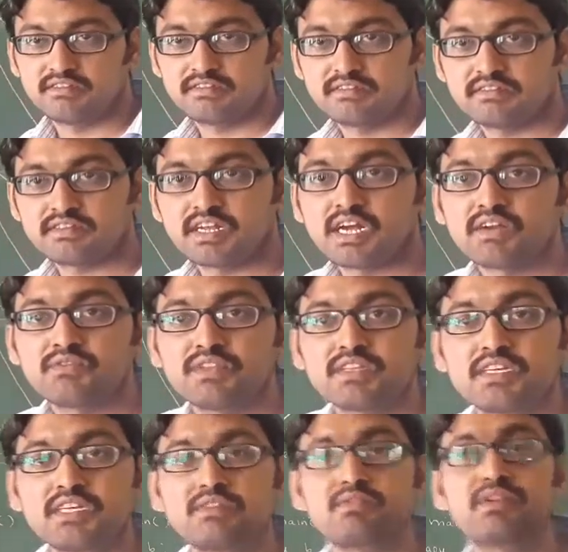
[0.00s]
Start with
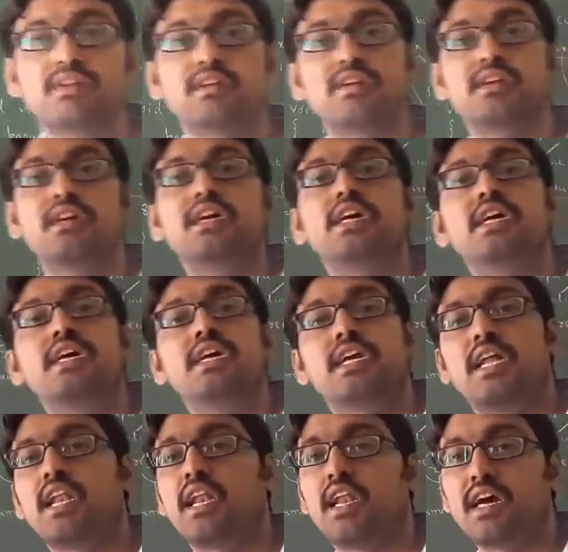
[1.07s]
keyword
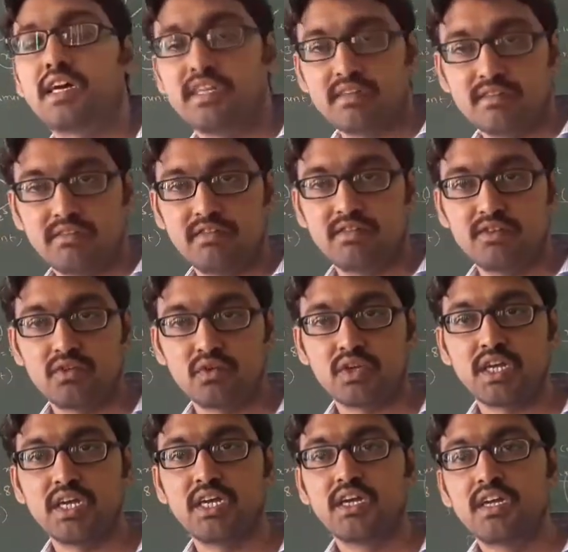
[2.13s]
inline.
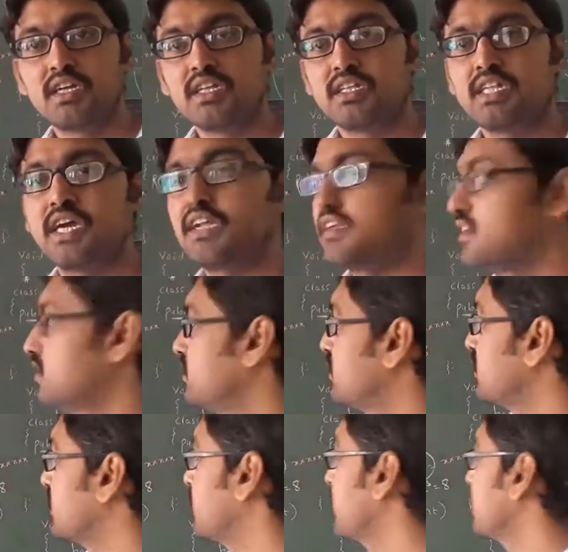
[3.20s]
Okay, then
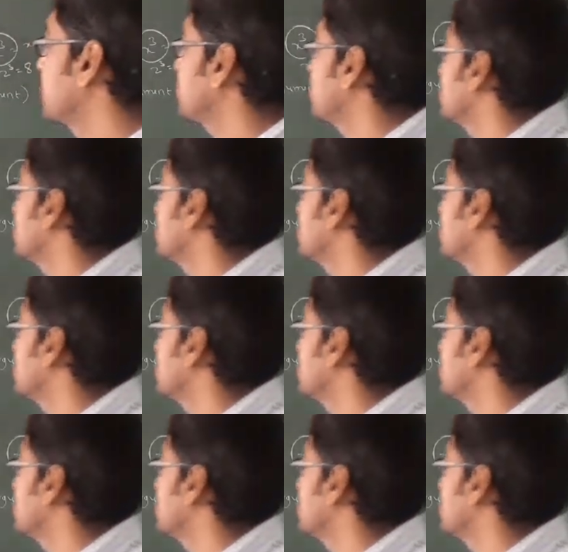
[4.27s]
the next